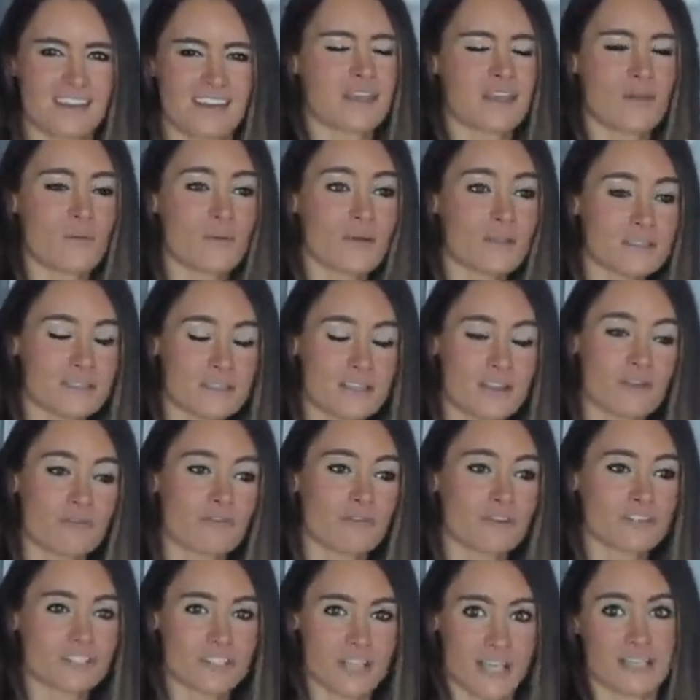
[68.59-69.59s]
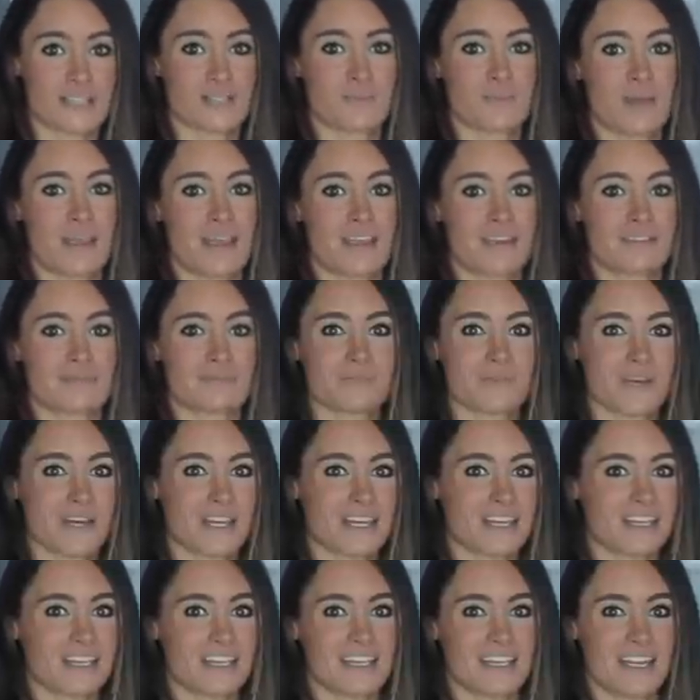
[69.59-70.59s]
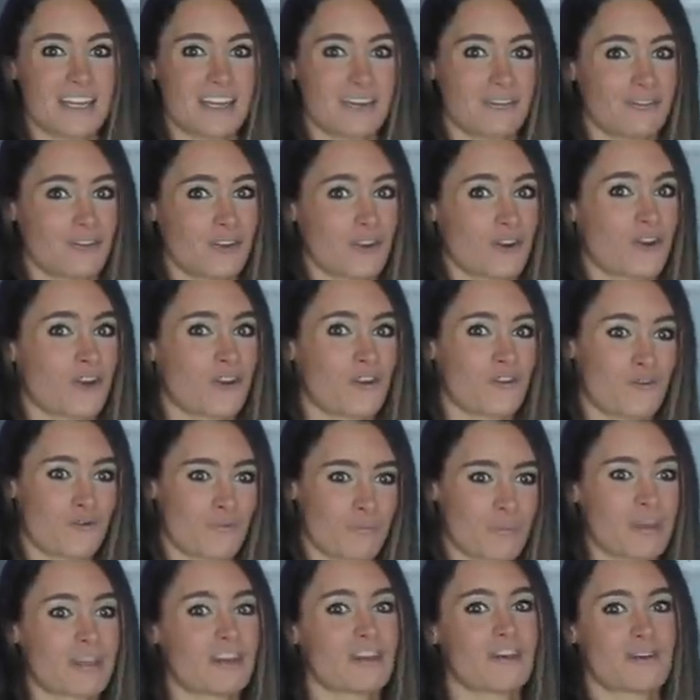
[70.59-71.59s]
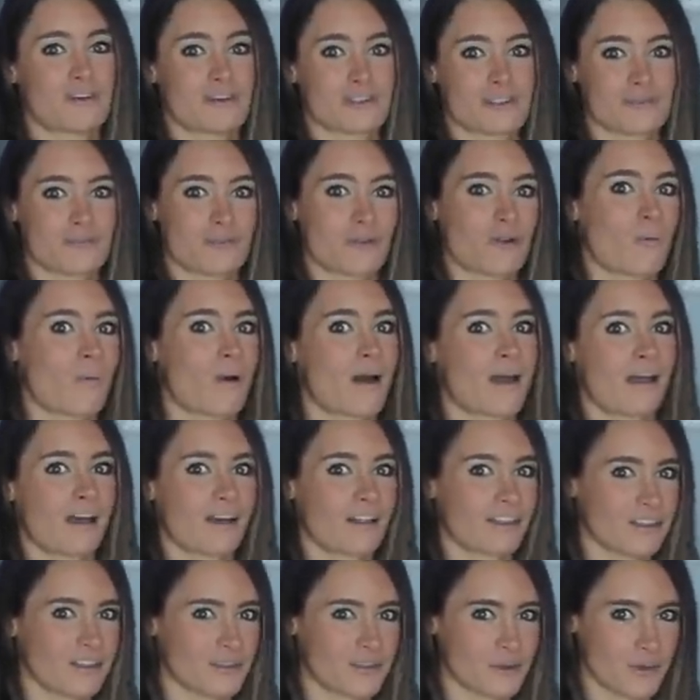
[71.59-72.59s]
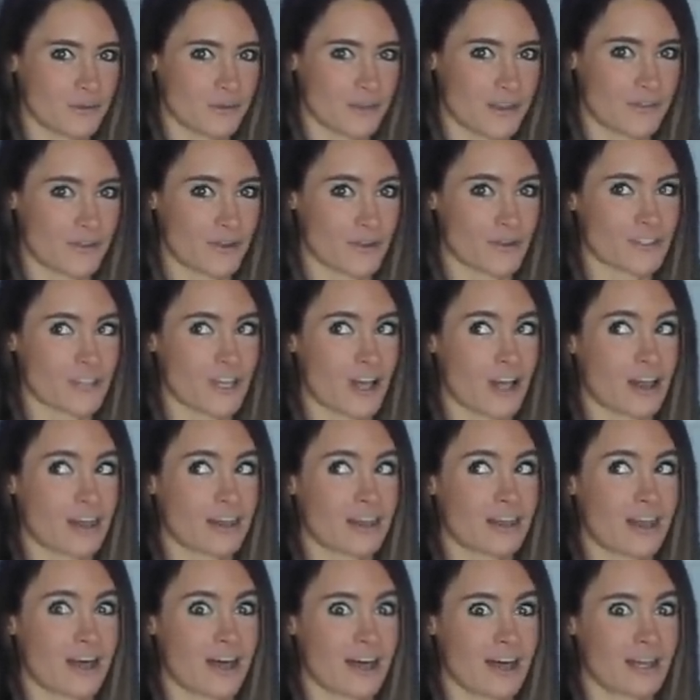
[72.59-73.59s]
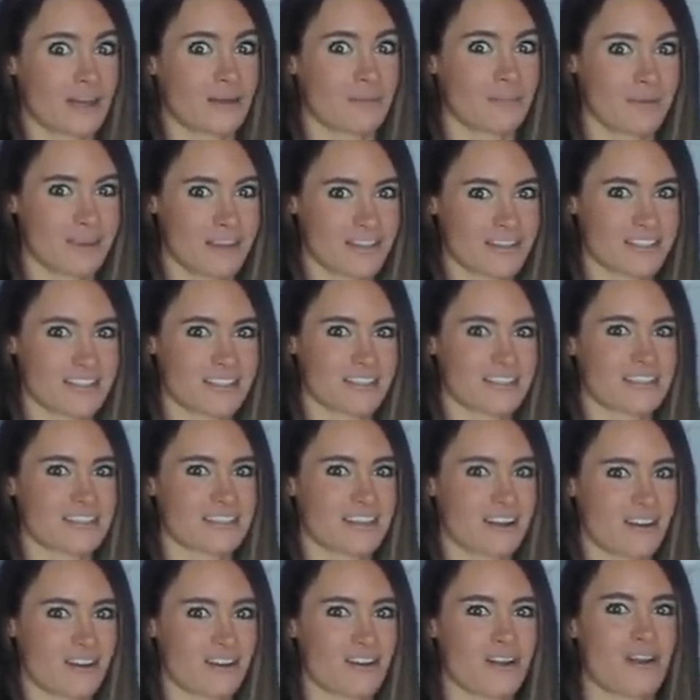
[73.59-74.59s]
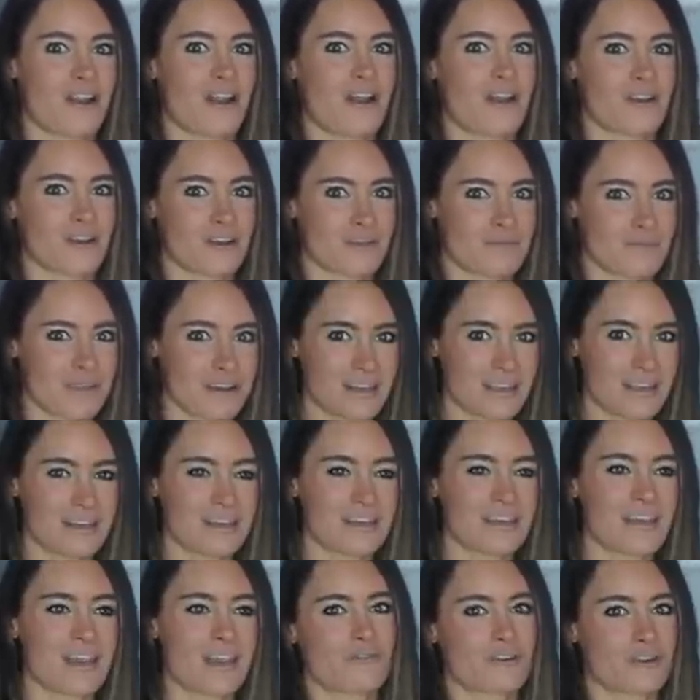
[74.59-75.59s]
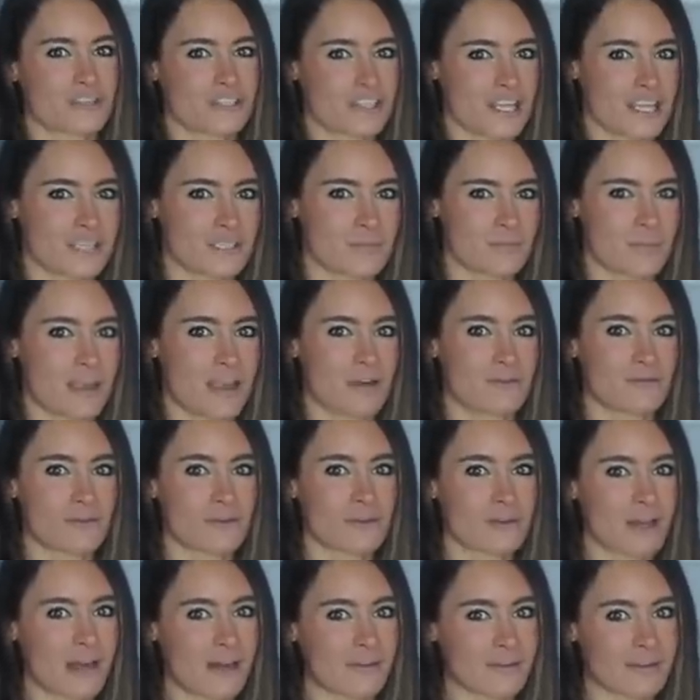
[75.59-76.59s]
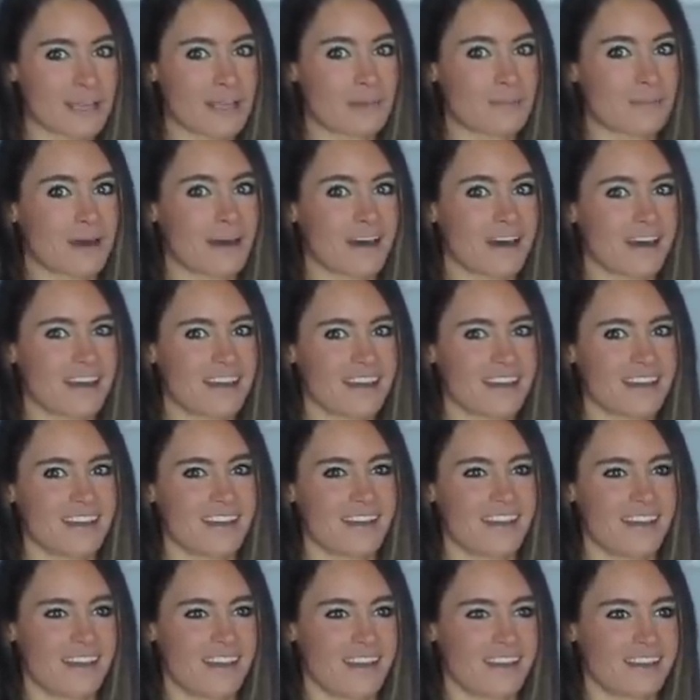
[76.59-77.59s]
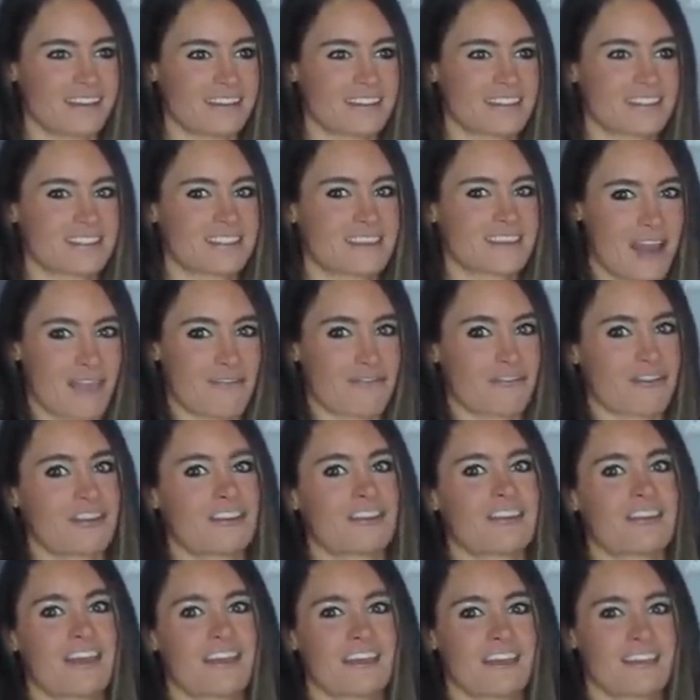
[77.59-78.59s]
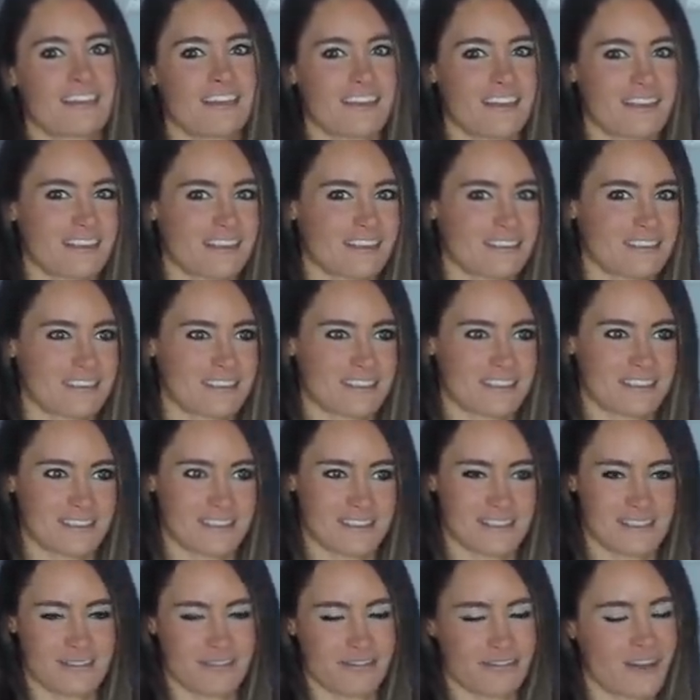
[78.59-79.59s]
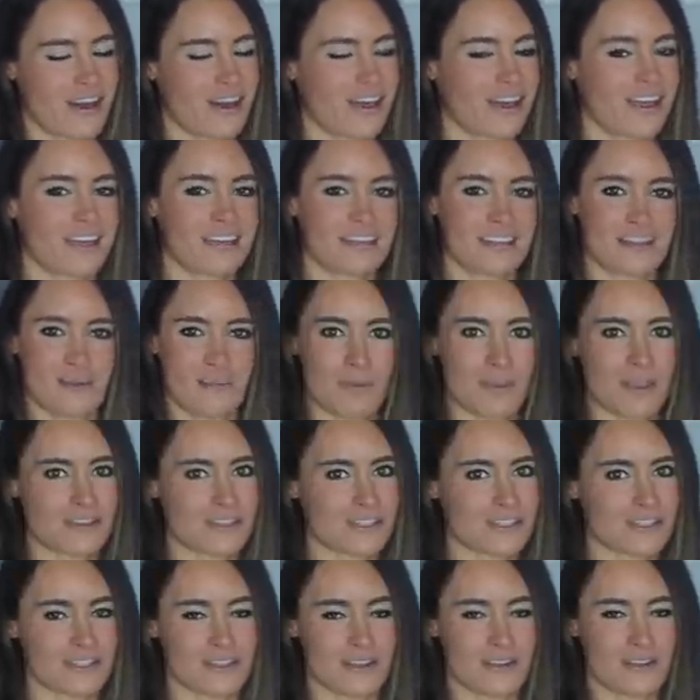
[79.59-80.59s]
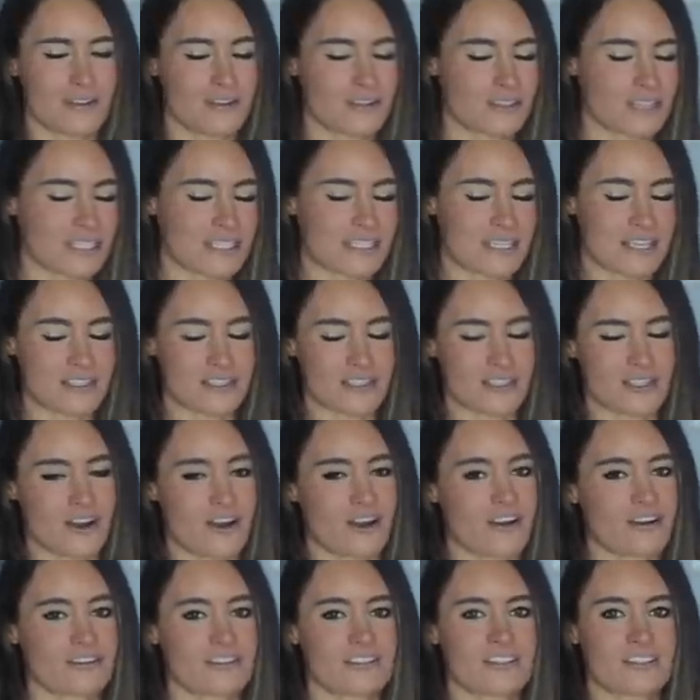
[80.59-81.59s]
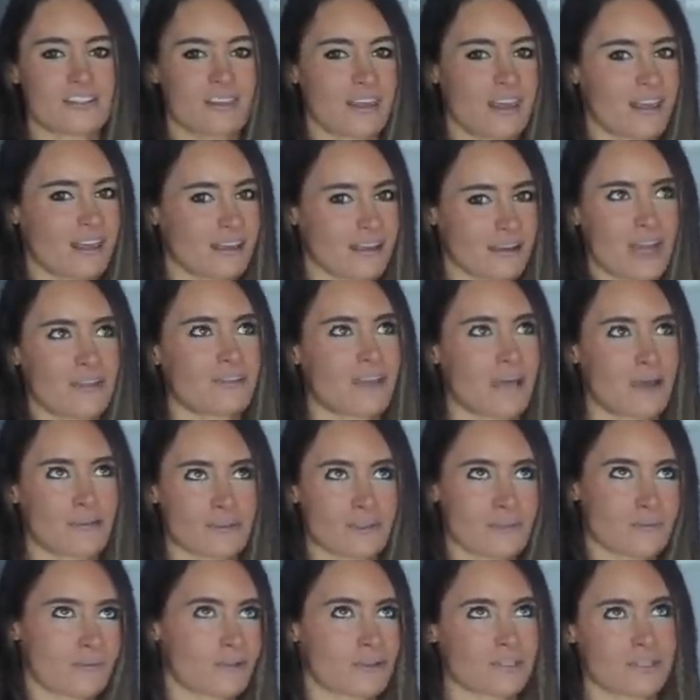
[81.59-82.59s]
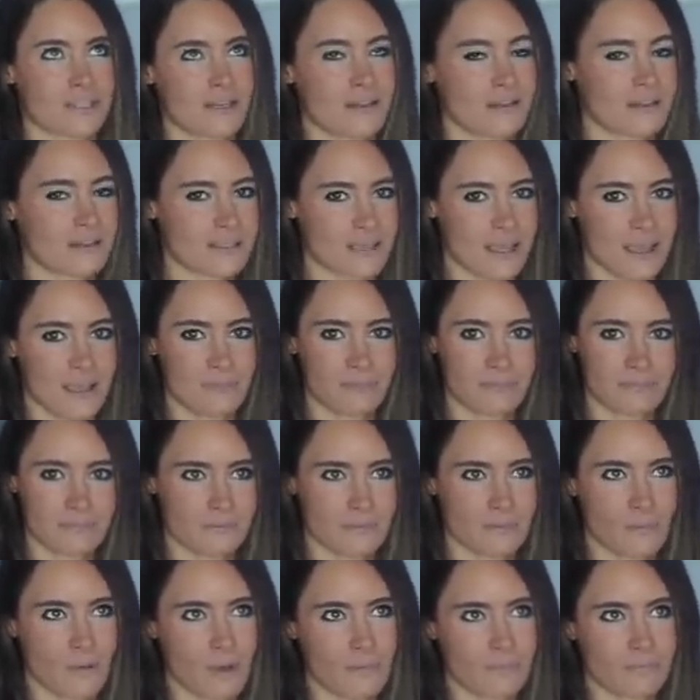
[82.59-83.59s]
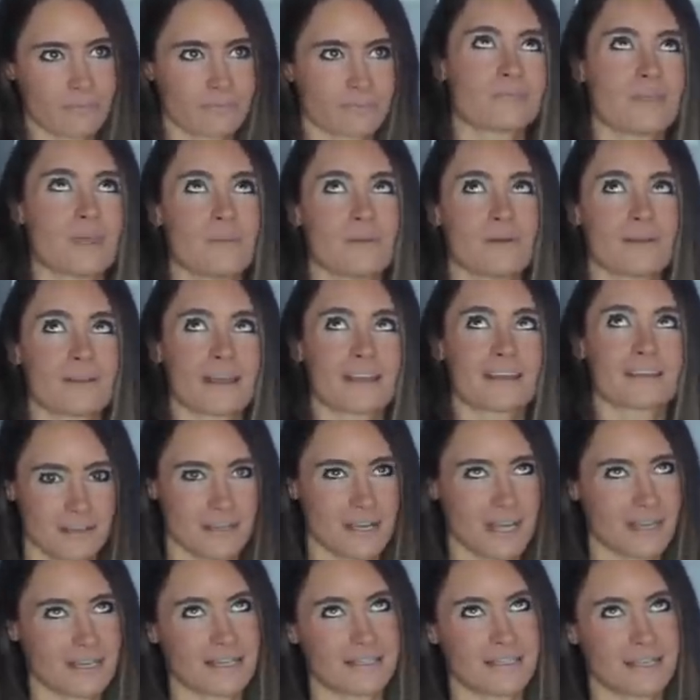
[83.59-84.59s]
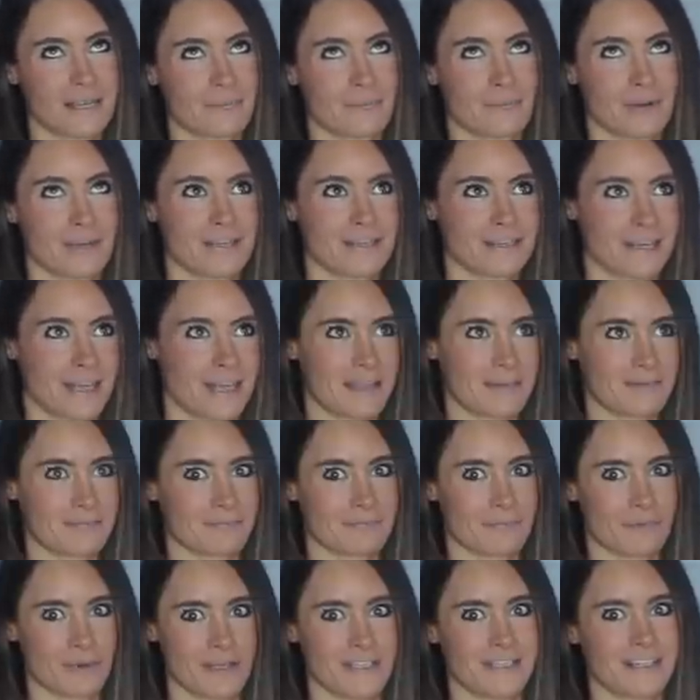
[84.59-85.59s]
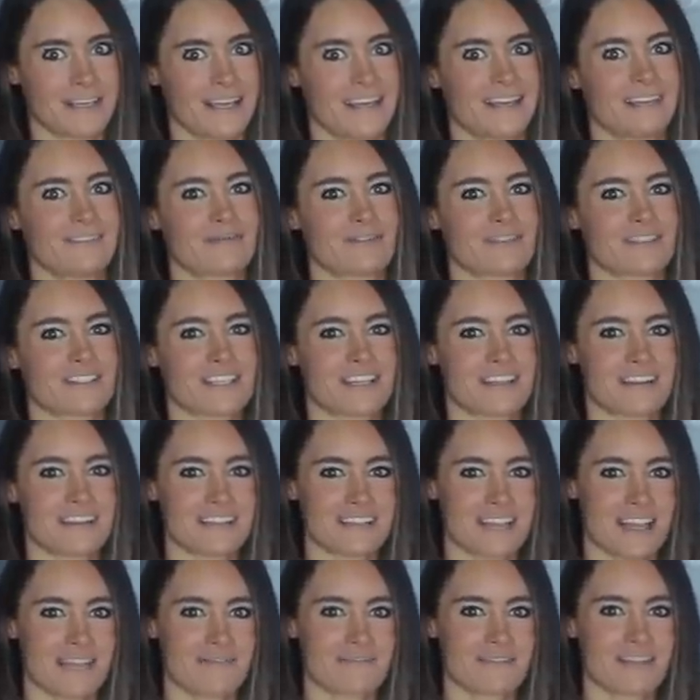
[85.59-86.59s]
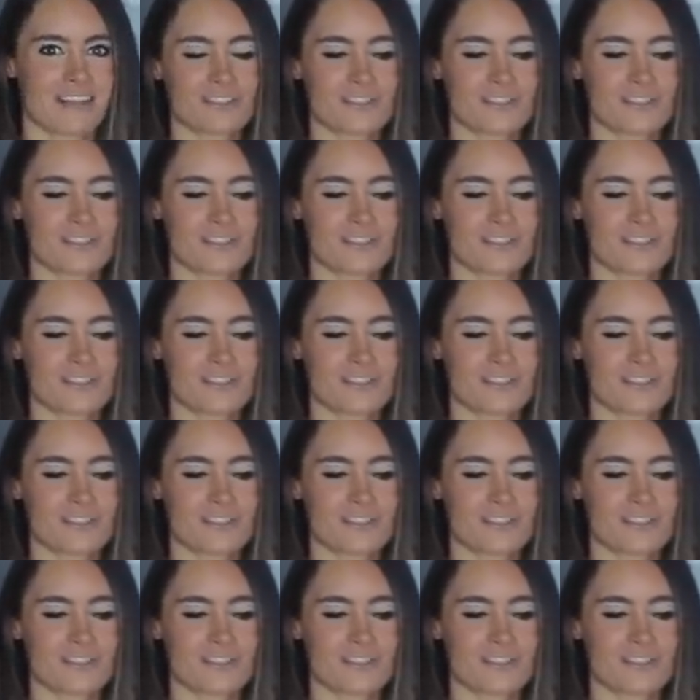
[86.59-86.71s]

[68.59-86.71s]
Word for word: He was there for chest pain, but if you've been a nurse for a while, you know that there's a lot of patients that are, are admitted for chest pain rule out MI, and everything is fine and the patients are usually discharged like a thousand percent of the time. Well, maybe like 99.9.9% of the time.